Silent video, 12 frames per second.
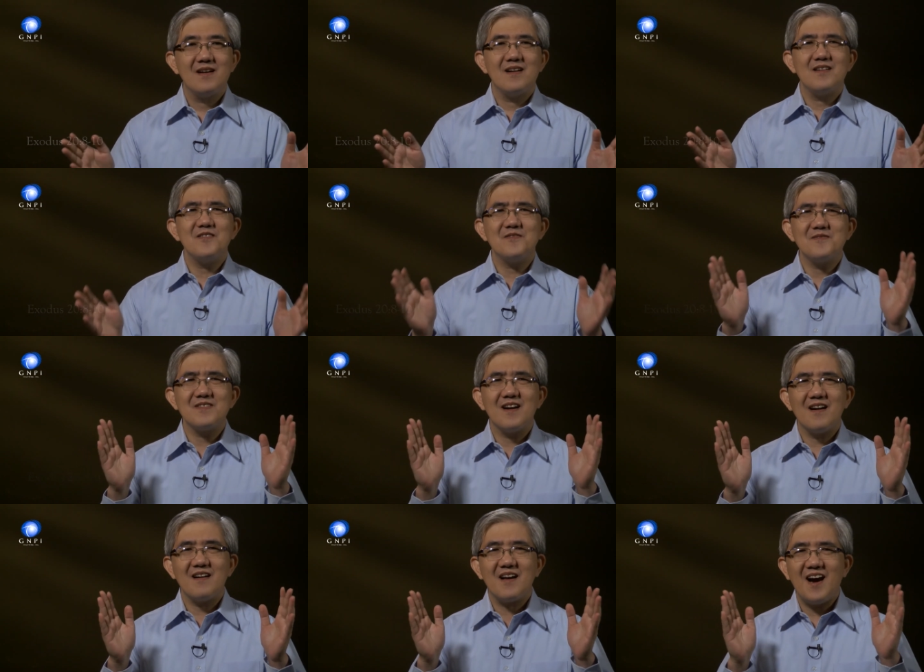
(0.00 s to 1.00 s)
You know,
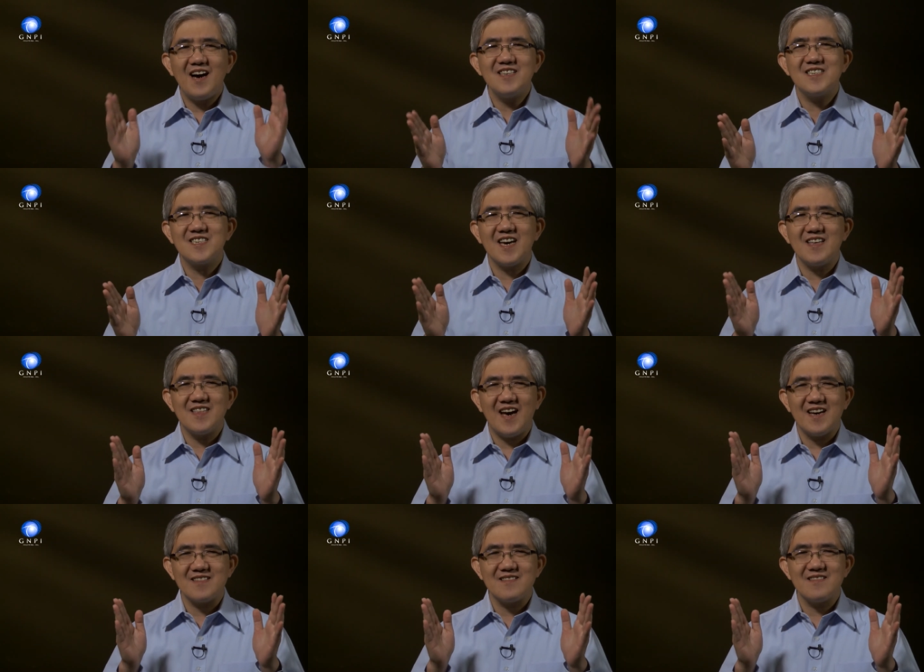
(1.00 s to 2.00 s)
God said
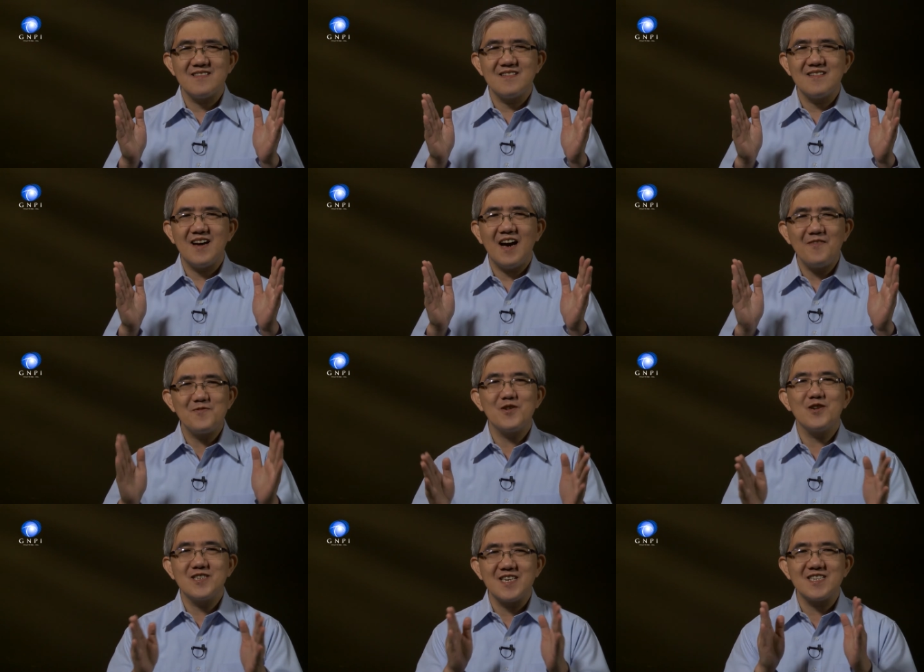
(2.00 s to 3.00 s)
that
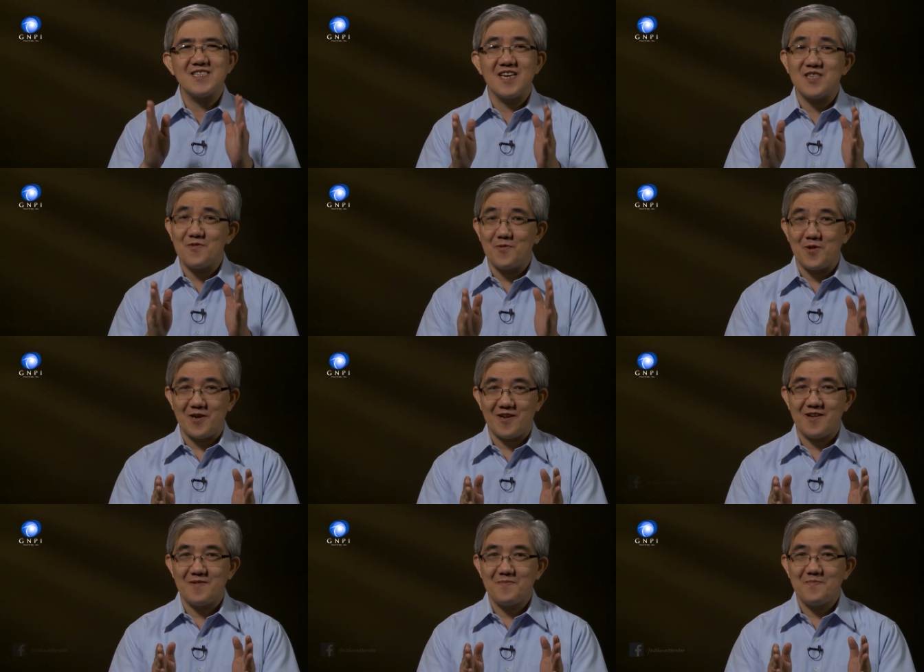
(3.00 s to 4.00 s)
after 6 days of
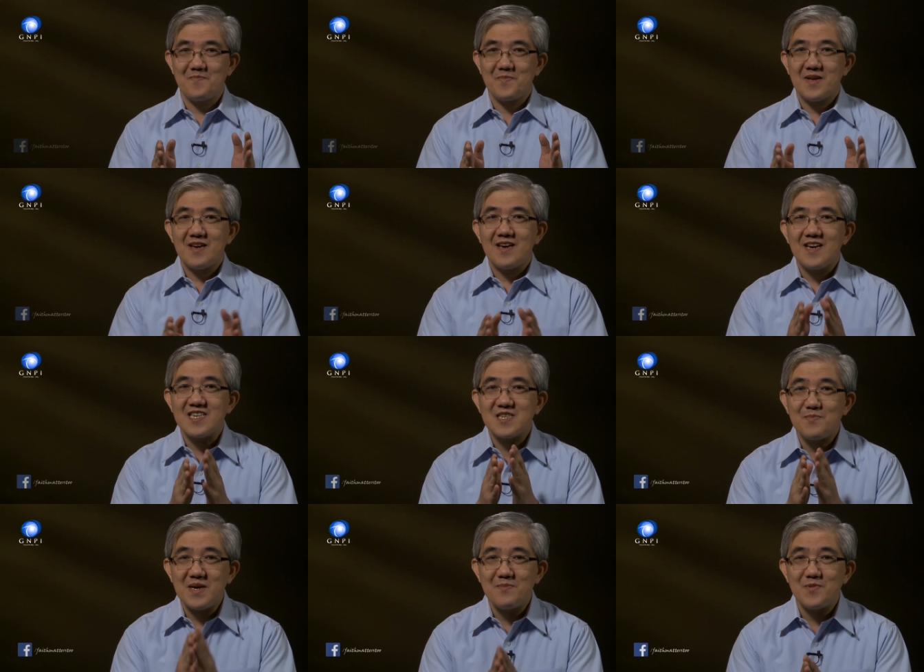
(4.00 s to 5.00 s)
work, his
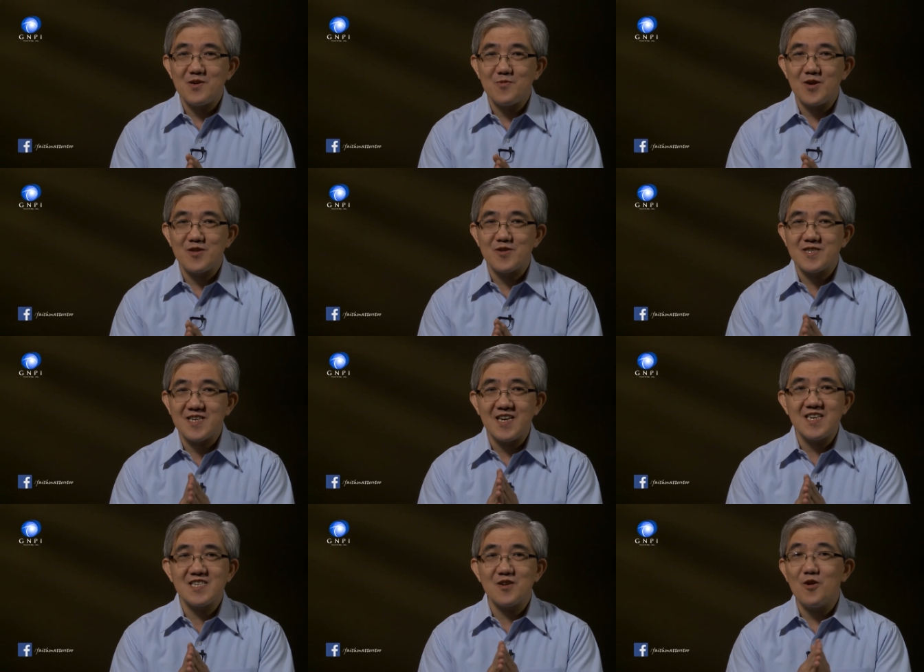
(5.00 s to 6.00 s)
people were to
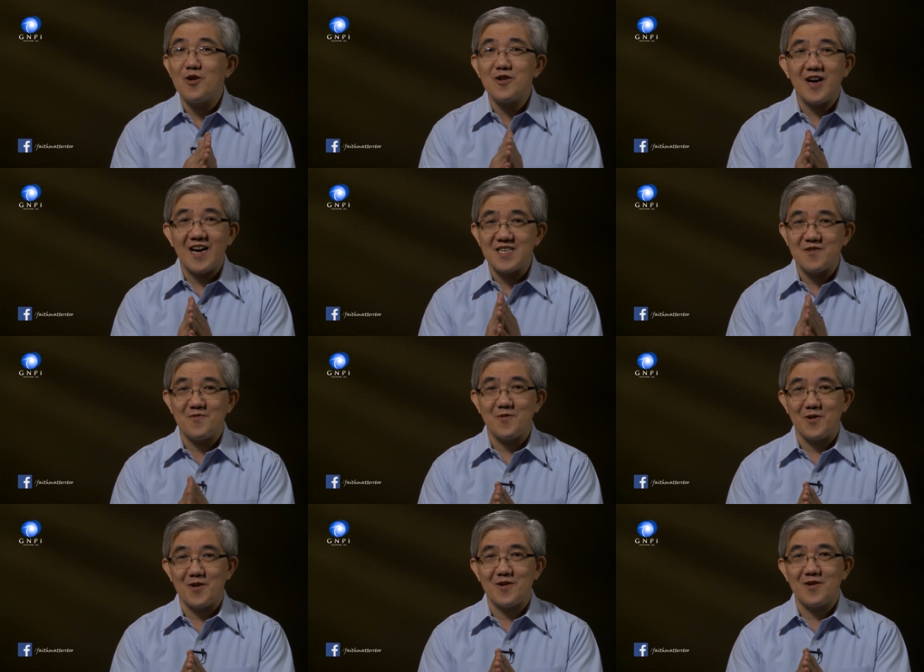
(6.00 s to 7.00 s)
cease all kinds of
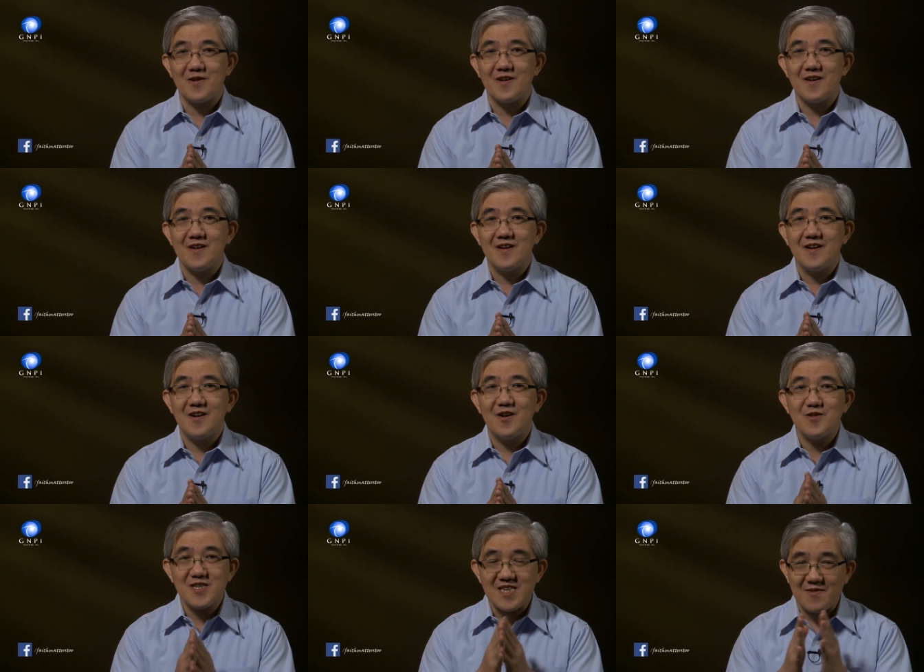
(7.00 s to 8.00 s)
work
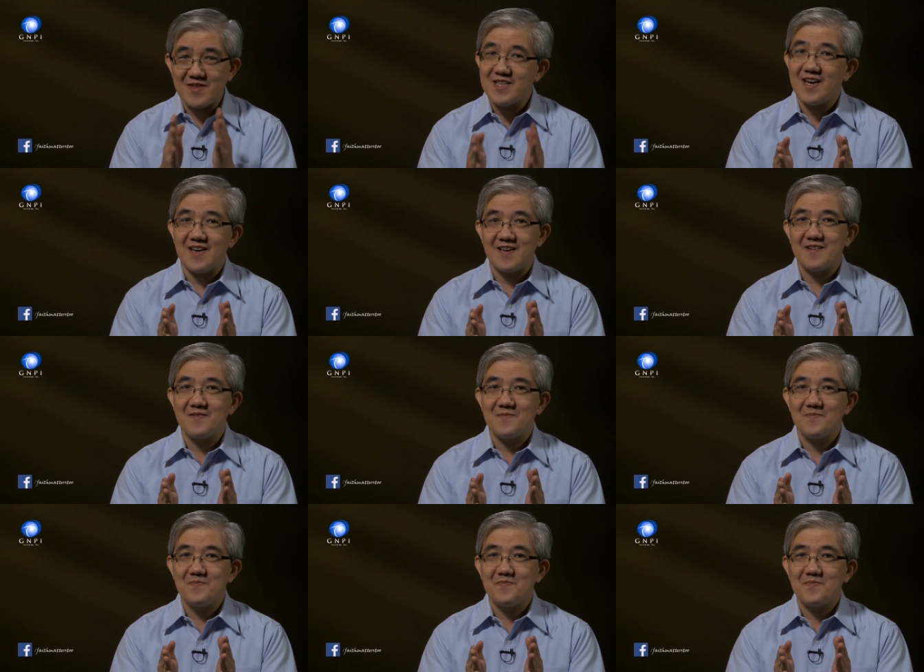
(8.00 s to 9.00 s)
on the seventh day.
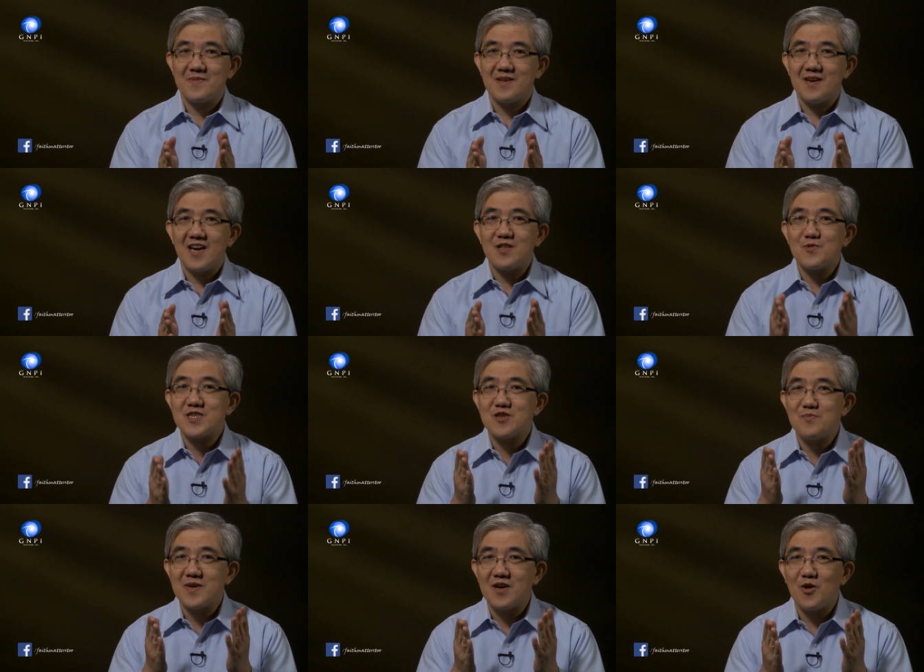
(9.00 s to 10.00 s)
It was to
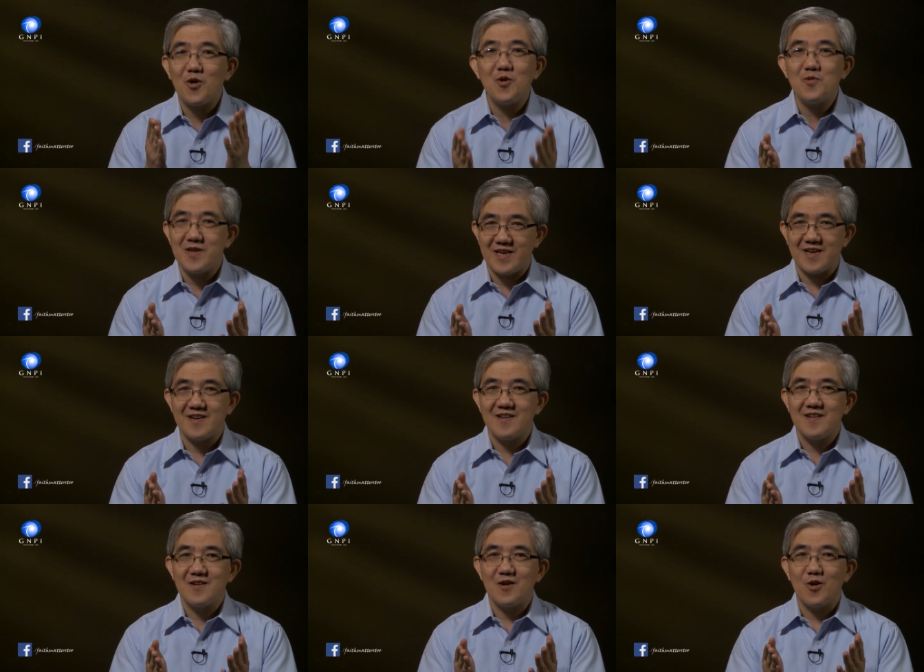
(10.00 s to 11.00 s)
be holy
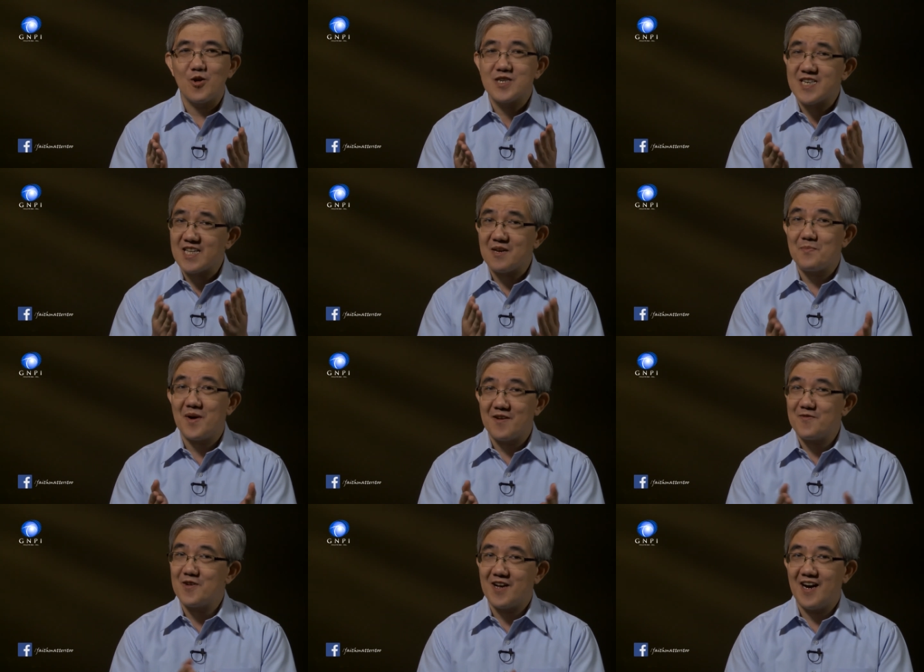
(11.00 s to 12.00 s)
or set apart
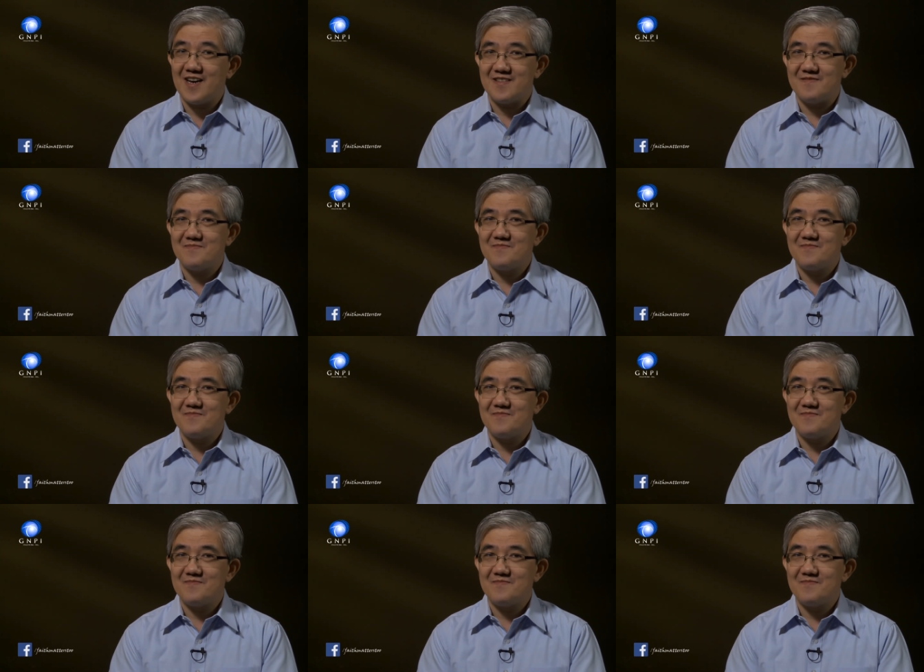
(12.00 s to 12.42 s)
for God.